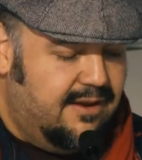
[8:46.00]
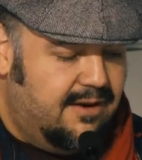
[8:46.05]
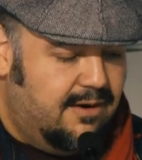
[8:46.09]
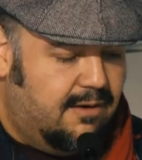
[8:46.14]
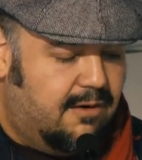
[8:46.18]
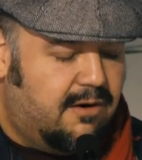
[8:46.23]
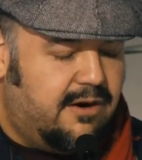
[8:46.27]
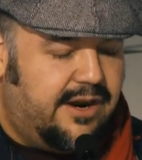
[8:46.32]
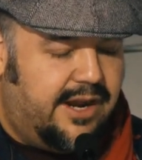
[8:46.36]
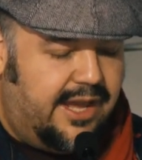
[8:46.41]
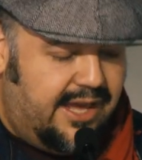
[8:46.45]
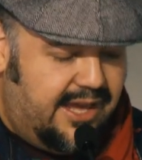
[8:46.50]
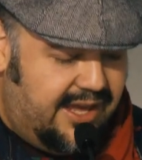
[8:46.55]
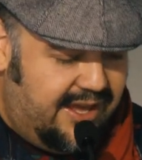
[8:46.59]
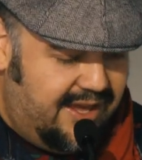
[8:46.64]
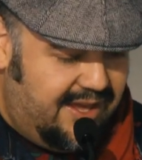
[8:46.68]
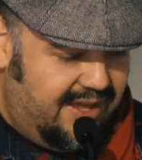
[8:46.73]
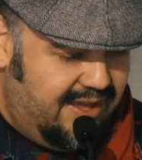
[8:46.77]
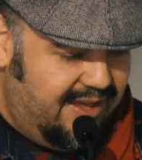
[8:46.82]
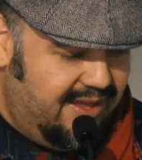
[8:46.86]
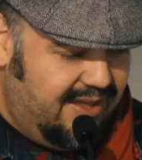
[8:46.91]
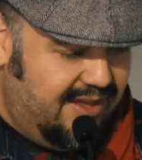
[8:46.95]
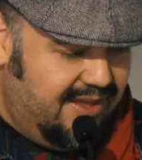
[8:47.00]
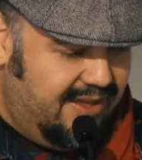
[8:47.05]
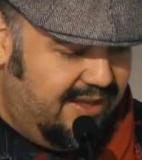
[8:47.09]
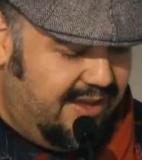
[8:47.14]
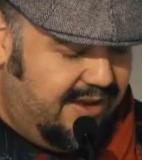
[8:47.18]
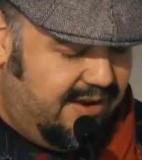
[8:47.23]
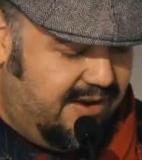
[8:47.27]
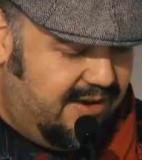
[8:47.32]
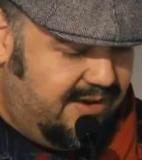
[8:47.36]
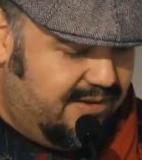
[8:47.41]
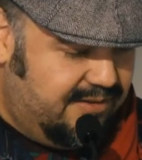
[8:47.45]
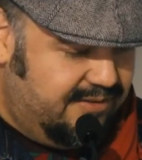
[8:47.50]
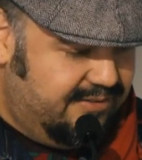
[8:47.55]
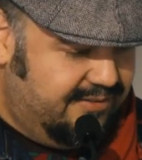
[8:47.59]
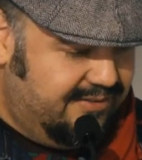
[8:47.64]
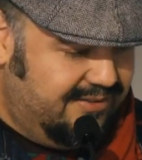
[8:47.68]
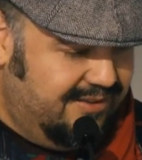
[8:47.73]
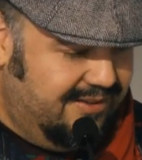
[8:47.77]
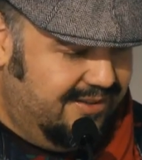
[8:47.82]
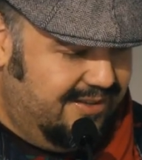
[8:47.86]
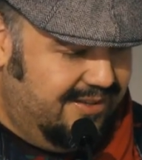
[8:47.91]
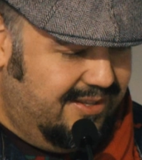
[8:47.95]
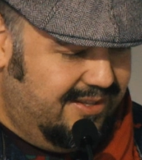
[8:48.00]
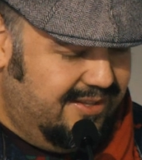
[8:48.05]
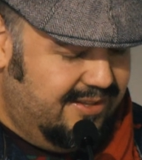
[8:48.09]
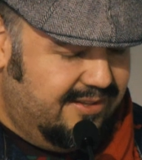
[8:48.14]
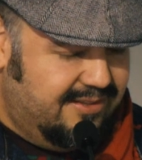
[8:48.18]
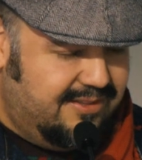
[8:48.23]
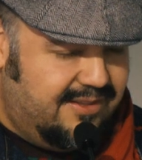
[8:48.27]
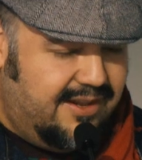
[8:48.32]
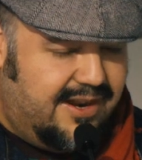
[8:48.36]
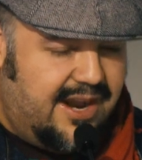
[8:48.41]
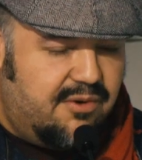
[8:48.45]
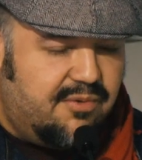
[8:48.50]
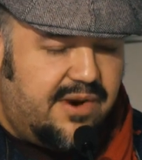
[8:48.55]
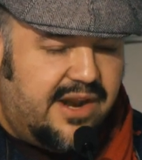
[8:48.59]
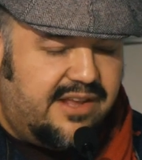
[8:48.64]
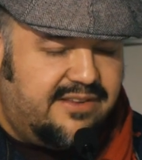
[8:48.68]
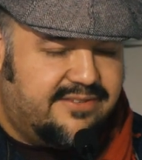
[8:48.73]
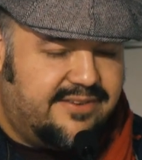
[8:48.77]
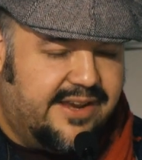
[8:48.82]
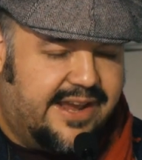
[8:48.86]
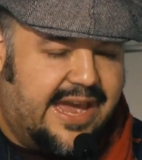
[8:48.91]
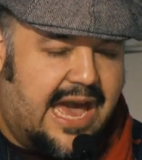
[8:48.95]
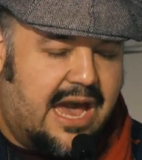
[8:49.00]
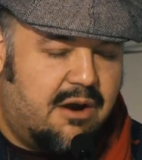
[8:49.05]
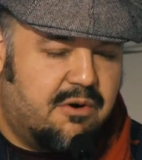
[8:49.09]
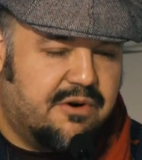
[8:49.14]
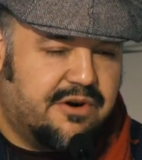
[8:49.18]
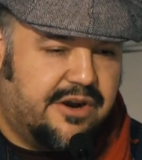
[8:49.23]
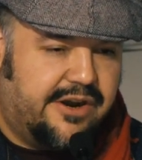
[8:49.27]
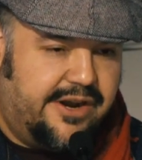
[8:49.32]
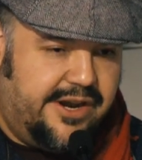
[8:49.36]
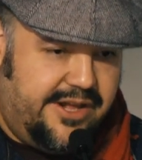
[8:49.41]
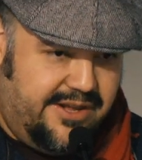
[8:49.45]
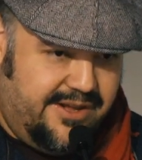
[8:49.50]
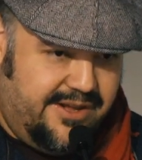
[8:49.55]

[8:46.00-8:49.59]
Jorge, he goes, did I raise a coward?